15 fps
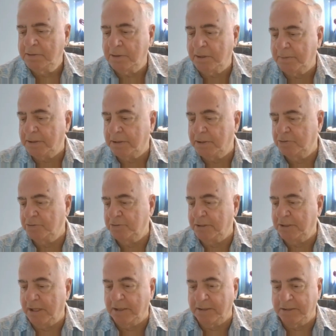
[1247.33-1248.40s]
So I'm not going to do
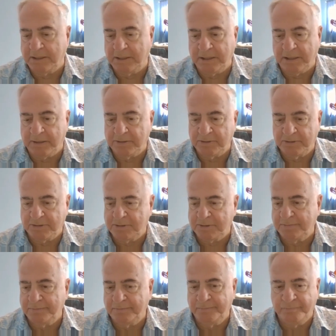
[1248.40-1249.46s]
it again today. I
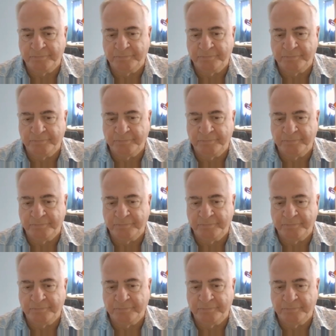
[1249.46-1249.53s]
just